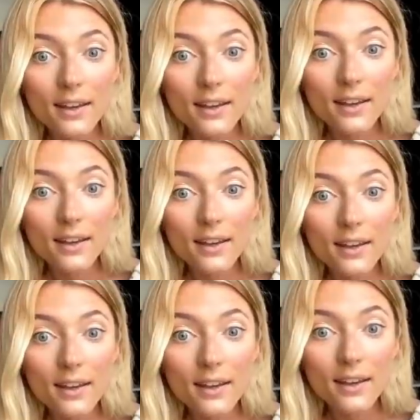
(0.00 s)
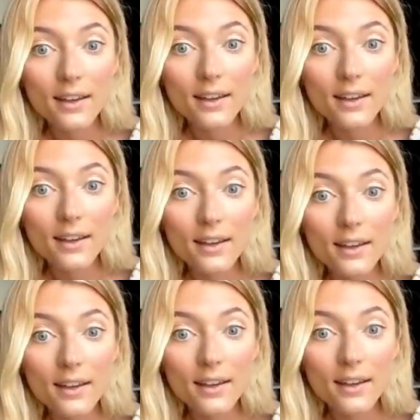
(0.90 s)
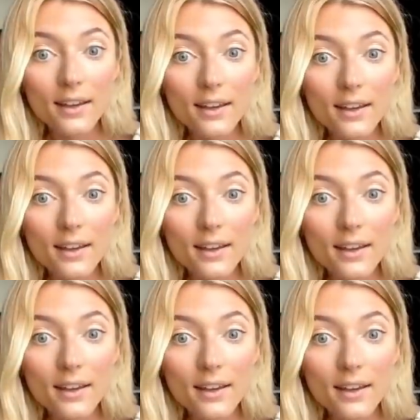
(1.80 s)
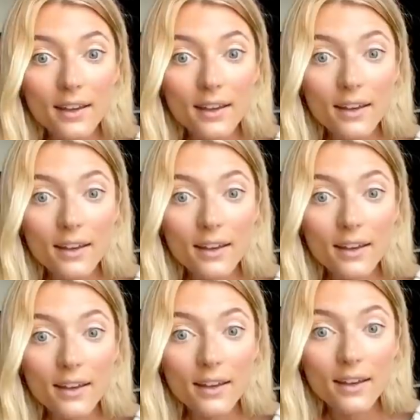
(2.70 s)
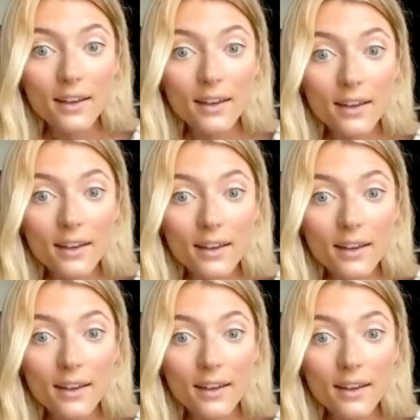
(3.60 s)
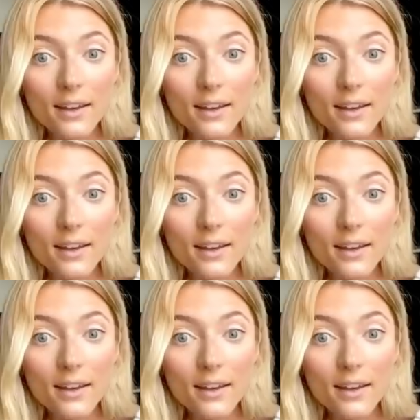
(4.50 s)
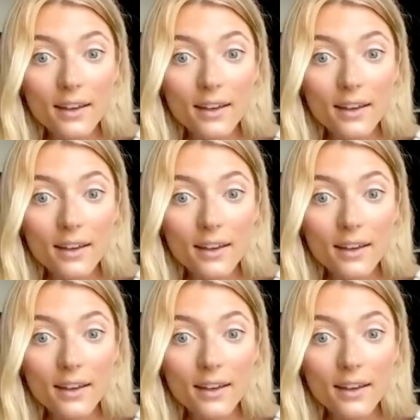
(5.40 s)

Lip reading: (silent)